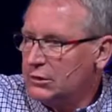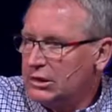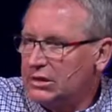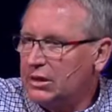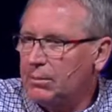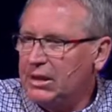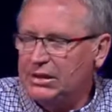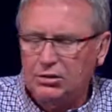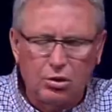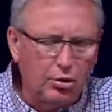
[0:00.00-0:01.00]
And somebody
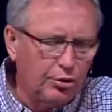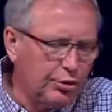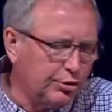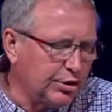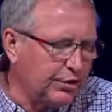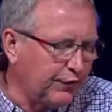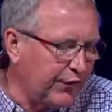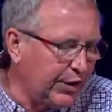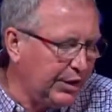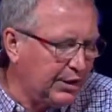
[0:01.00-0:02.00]
says, oh, you're just a
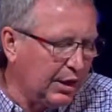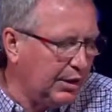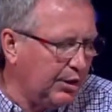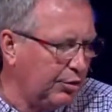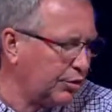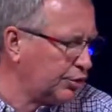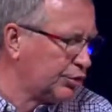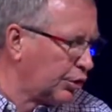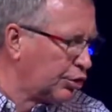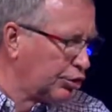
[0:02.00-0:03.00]
fuddy-duddy, you're
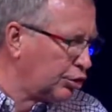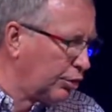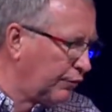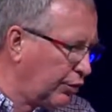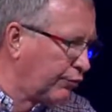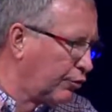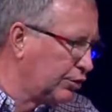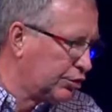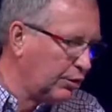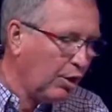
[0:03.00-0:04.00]
just a conservative
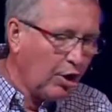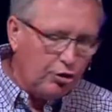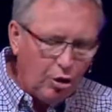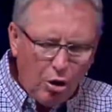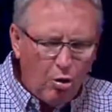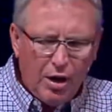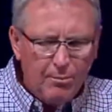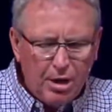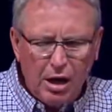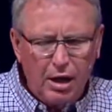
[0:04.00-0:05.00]
Christian. No,
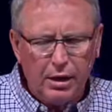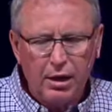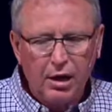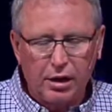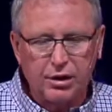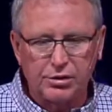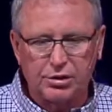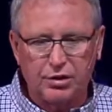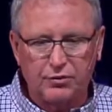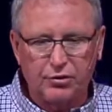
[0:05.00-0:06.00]
I'm not a
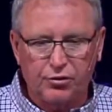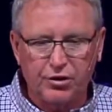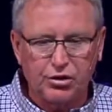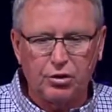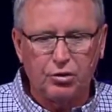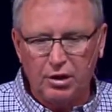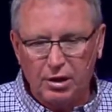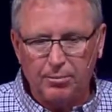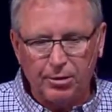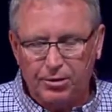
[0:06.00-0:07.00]
conservative Christian or a
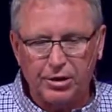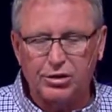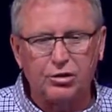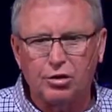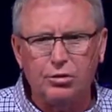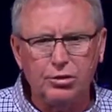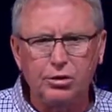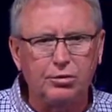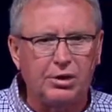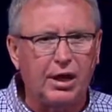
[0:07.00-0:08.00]
liberal Christian. Don't
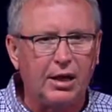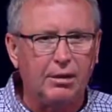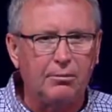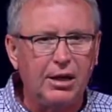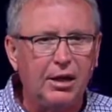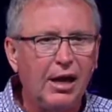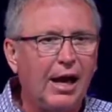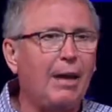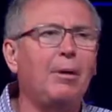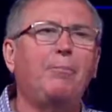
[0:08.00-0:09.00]
you tag me.
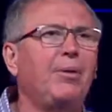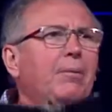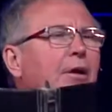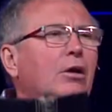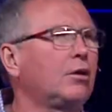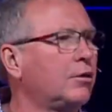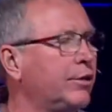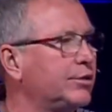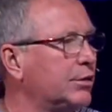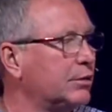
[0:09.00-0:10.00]
I'm a biblical
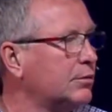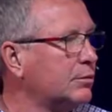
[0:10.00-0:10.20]
Christian.